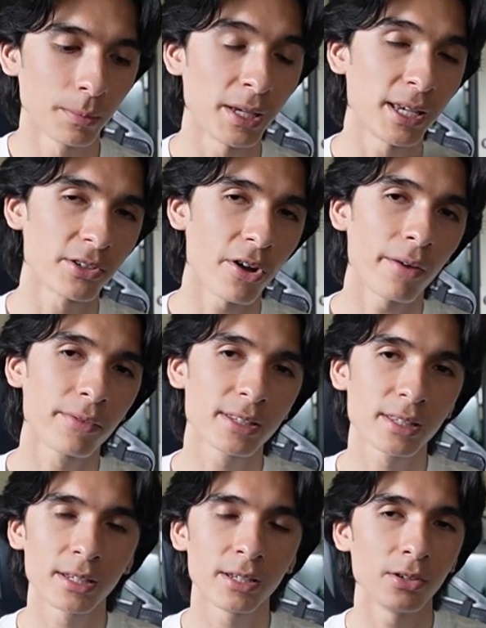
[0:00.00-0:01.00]
because
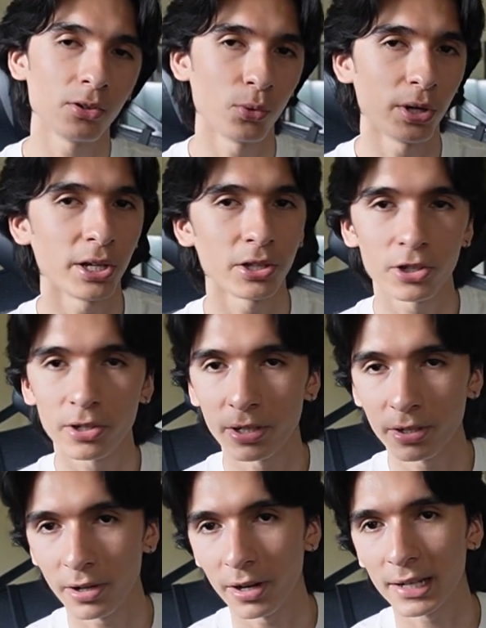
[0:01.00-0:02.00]
obviously when you're
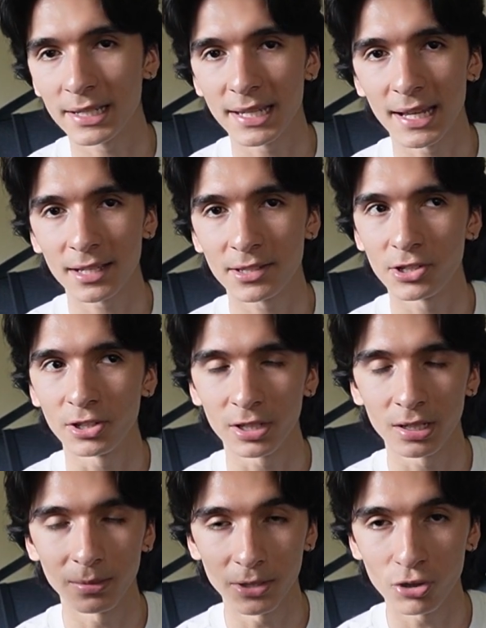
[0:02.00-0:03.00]
an architect, you're
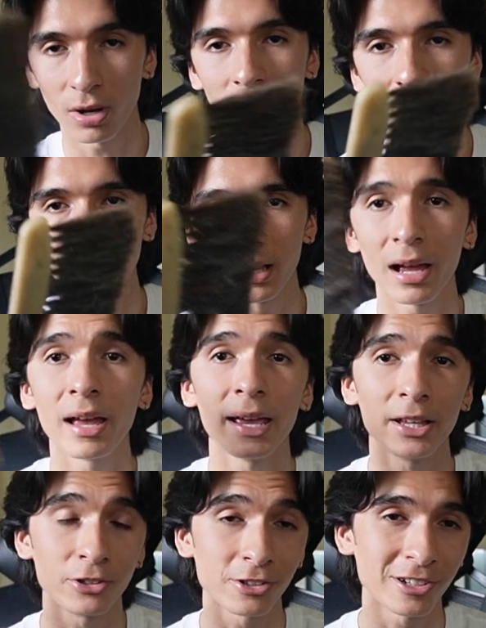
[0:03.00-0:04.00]
going to be drawing a lot
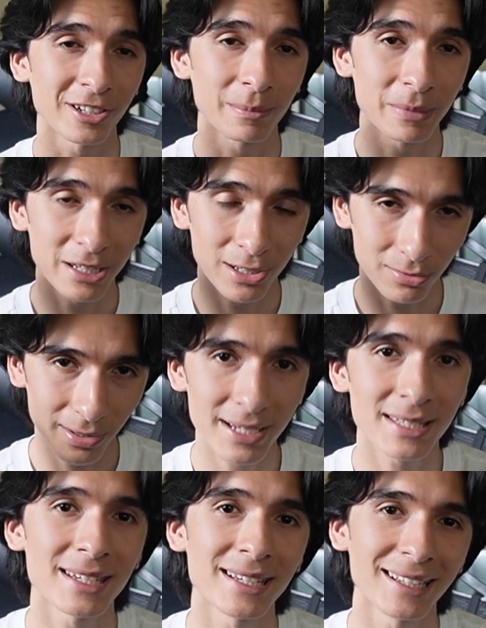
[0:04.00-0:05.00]
and you're going to be
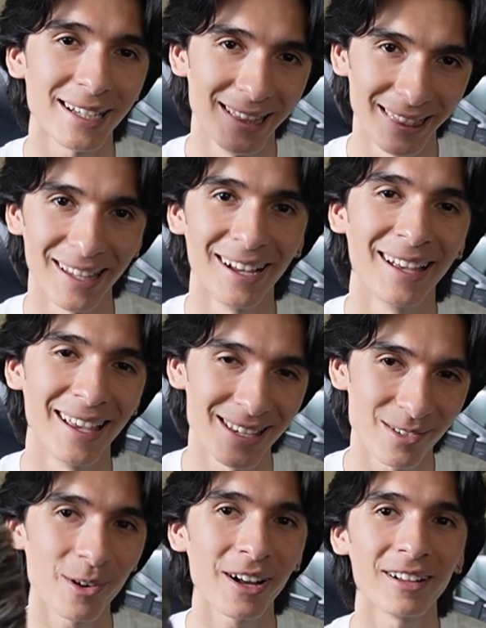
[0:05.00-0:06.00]
erasing a lot
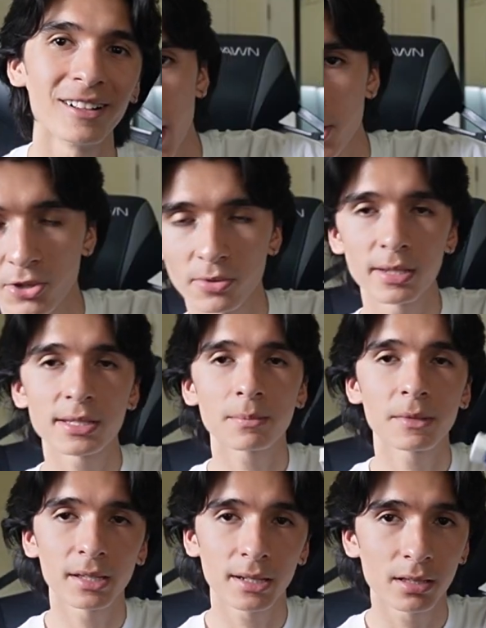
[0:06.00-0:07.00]
as well. And so you need
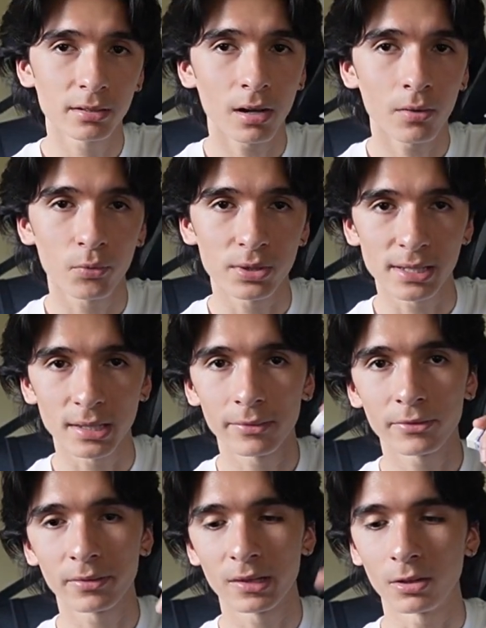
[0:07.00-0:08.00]
something to clear off what's
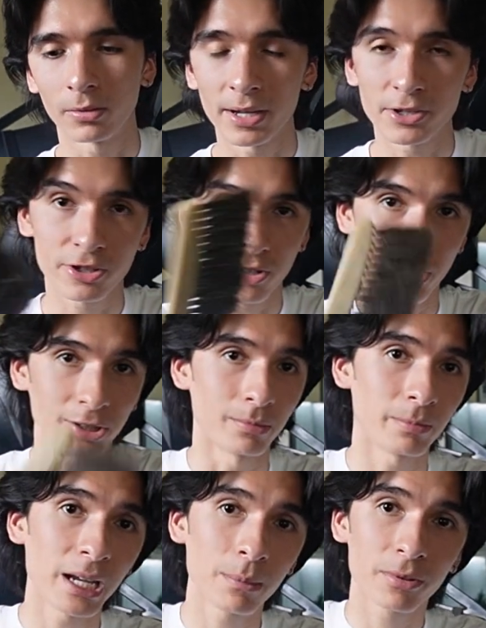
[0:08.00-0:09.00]
left of the eraser on your
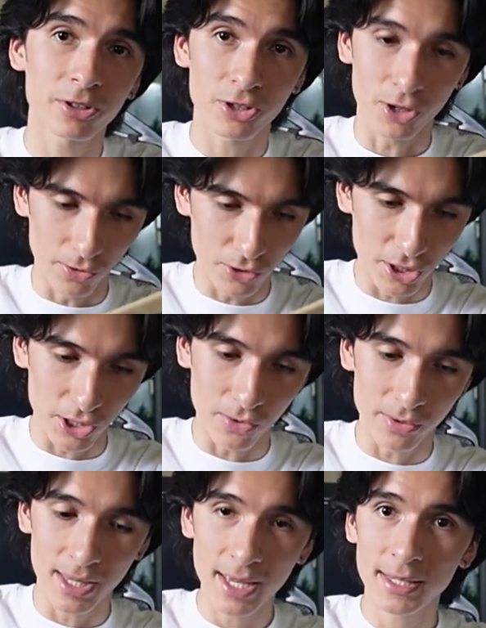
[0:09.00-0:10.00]
paper. So you just
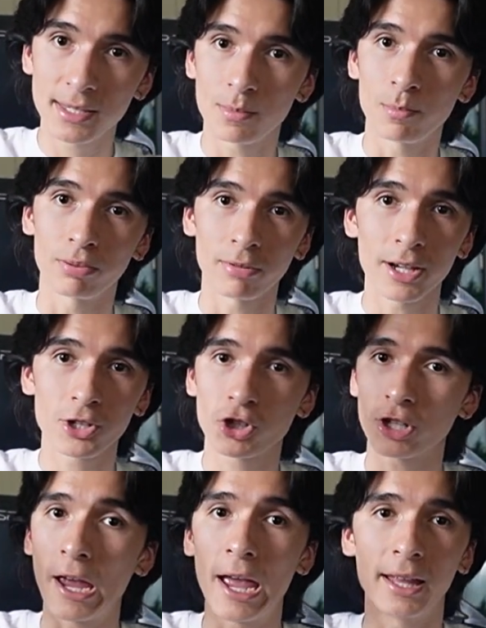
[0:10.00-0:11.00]
use this
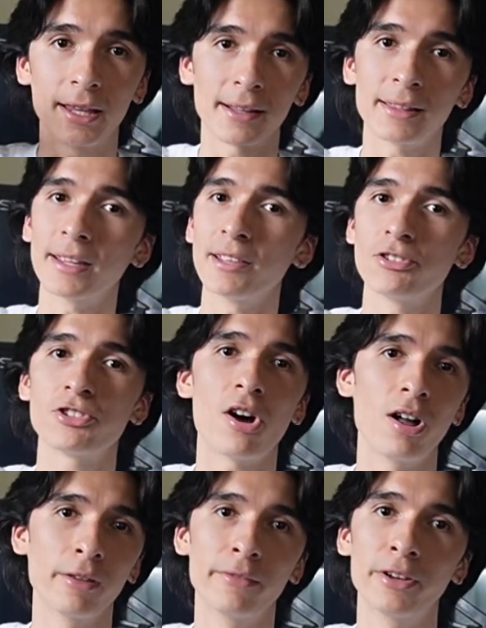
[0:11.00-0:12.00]
brush and it cleans
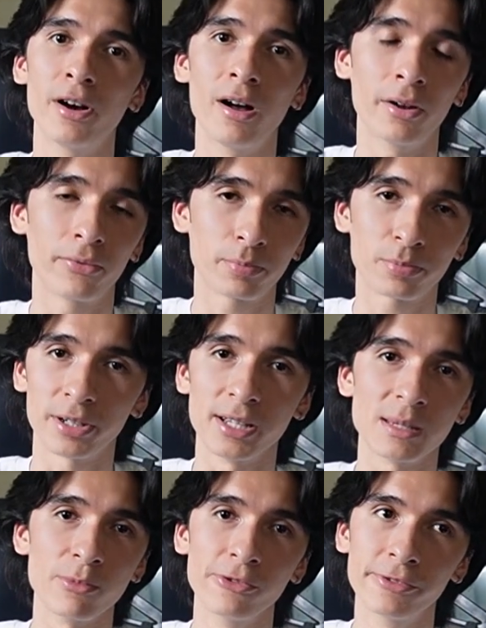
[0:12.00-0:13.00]
all of it off pretty
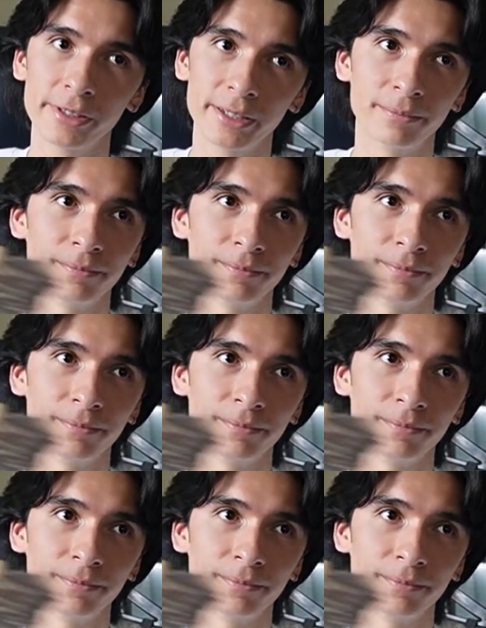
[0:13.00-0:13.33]
smoothly.